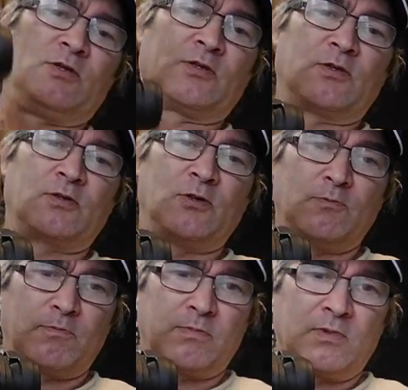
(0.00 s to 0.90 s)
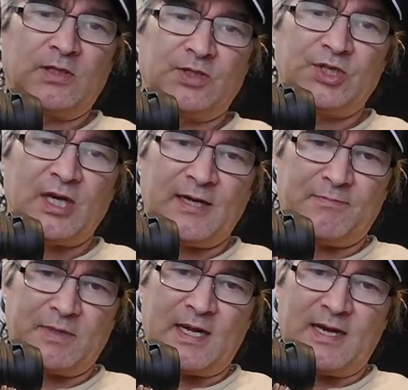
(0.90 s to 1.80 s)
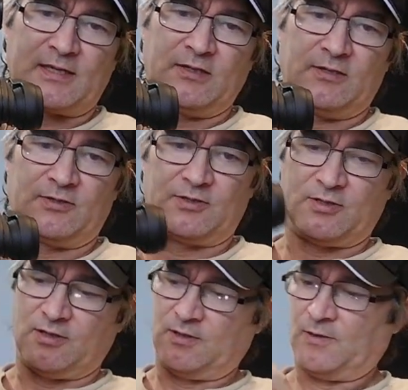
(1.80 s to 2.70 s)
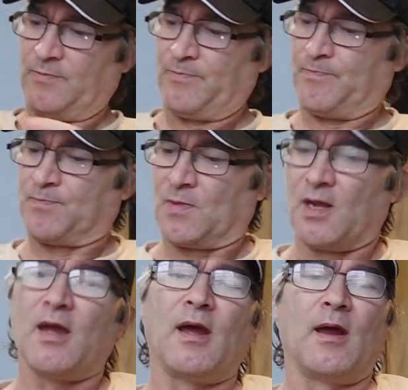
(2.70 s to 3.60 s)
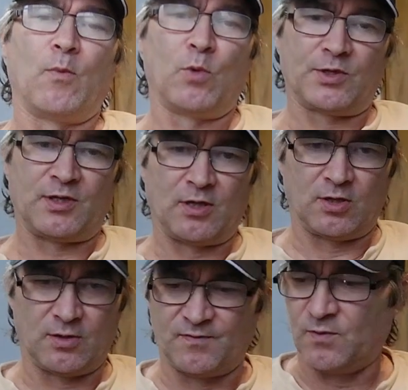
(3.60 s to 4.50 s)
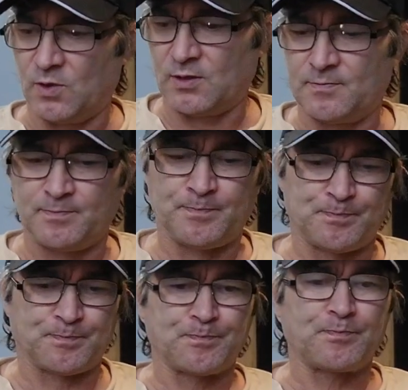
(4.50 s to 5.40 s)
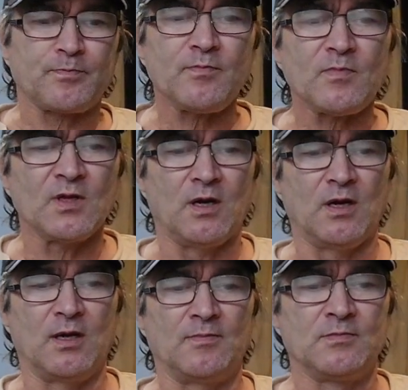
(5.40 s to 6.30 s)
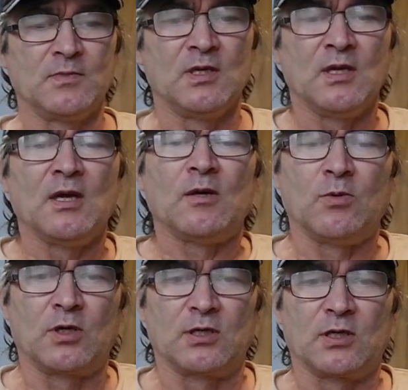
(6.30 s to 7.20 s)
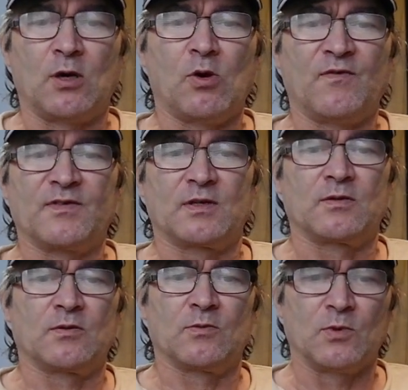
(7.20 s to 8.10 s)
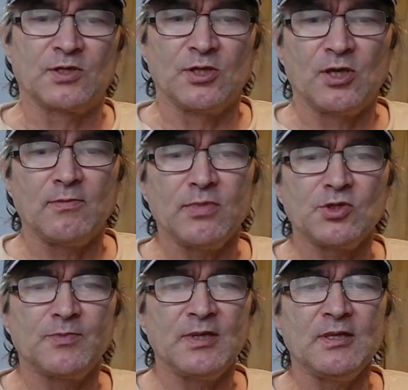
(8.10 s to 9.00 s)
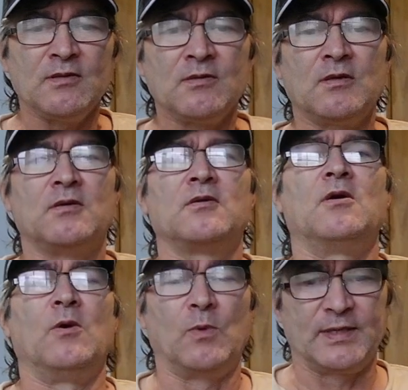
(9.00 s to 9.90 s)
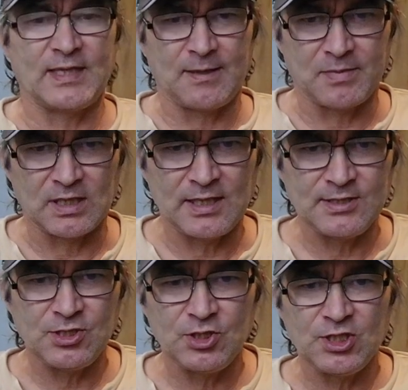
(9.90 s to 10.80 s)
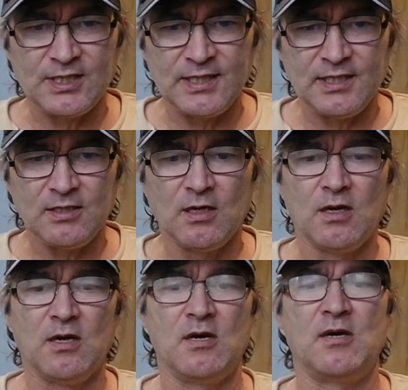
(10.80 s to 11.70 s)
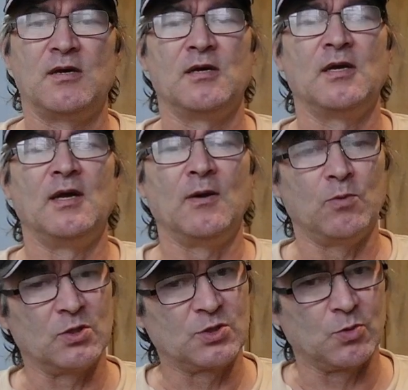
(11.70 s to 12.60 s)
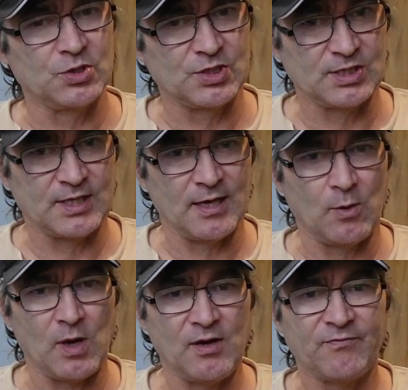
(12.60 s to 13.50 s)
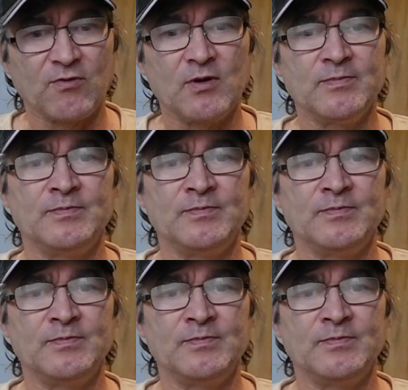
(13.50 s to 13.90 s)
to giant binoculars and what they're good for. Um, we're going to go over what the numbers mean, what type of lenses you need, which ones to stay away from,